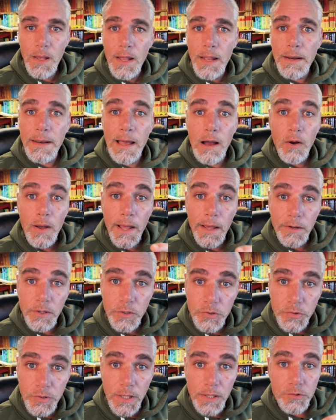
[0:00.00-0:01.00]
Now,
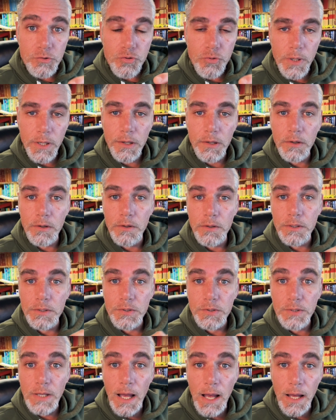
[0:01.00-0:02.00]
headers get trickier to
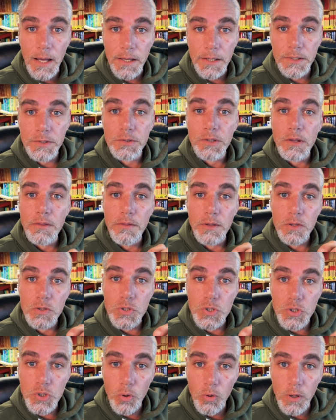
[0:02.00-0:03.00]
size than
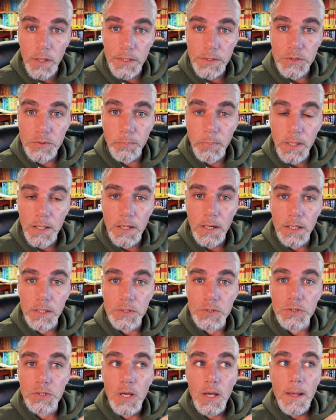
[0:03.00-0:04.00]
joists
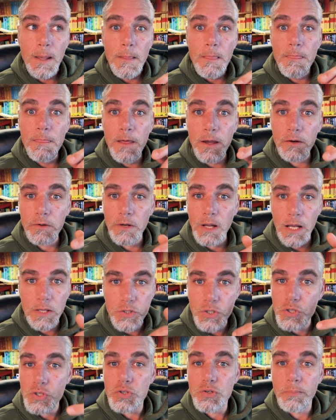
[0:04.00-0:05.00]
because they're not
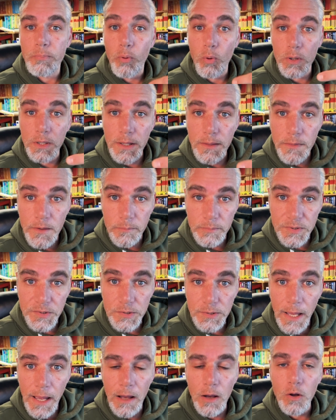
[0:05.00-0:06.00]
just supporting
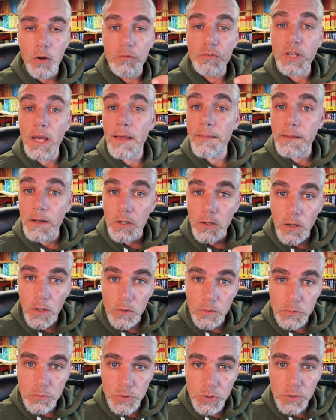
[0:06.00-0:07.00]
themselves and their
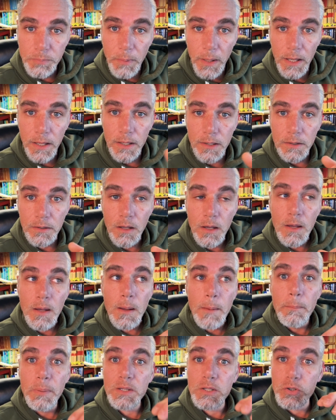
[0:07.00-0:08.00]
own span,
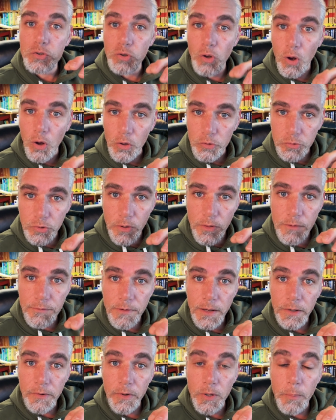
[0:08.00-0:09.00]
but there's also the
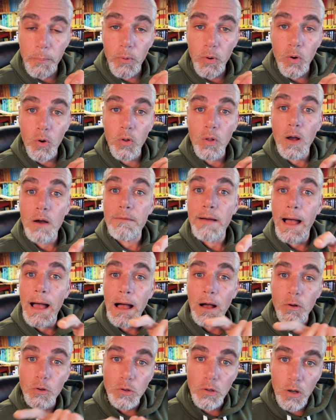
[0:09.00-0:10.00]
variable of
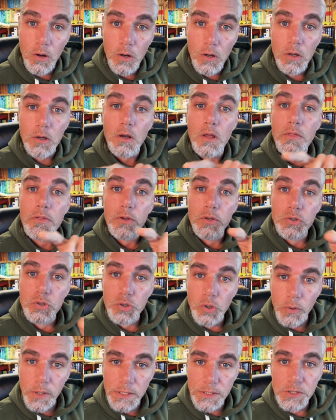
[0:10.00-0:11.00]
how long the
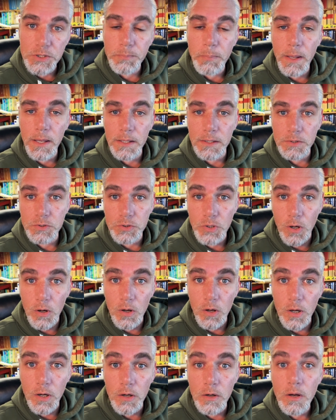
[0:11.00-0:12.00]
joist spans
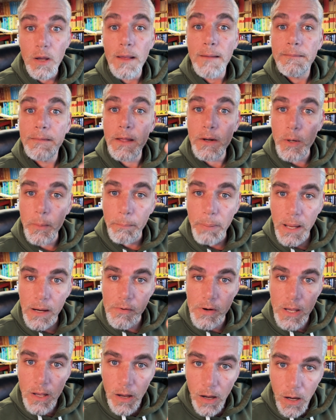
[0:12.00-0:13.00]
are that are
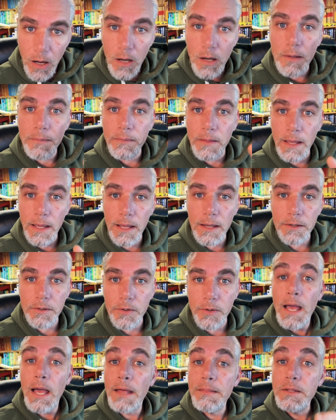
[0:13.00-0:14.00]
bearing on the header.
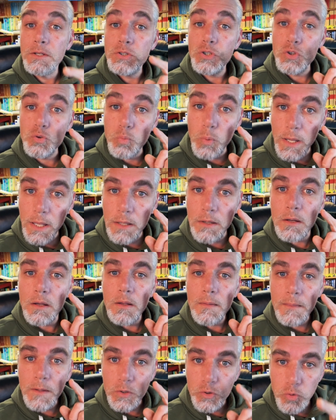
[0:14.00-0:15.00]
And this is when
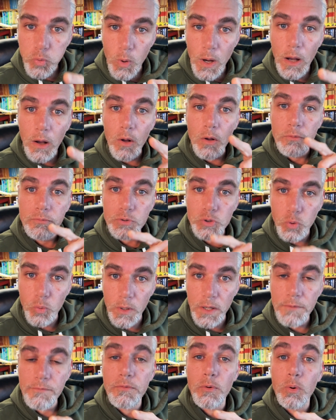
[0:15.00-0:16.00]
the 12,
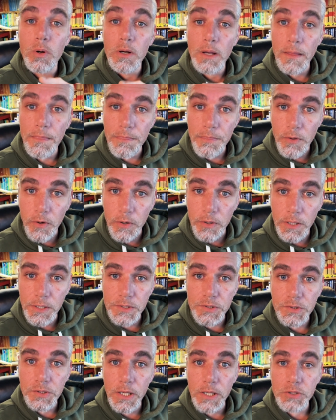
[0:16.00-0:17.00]
24, and
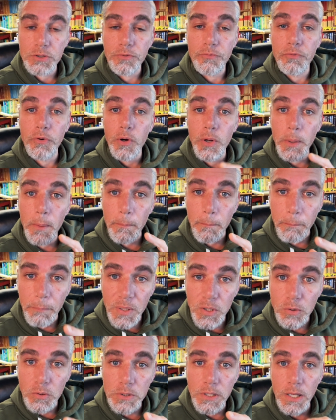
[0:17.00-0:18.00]
36-foot
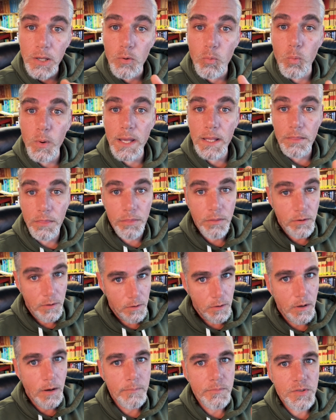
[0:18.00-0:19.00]
building width
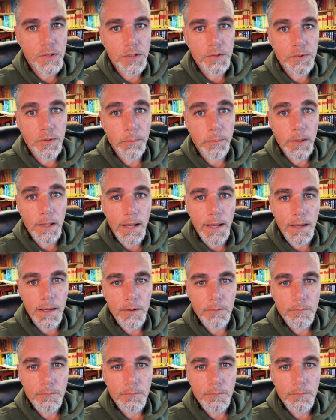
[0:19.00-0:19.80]
comes into play.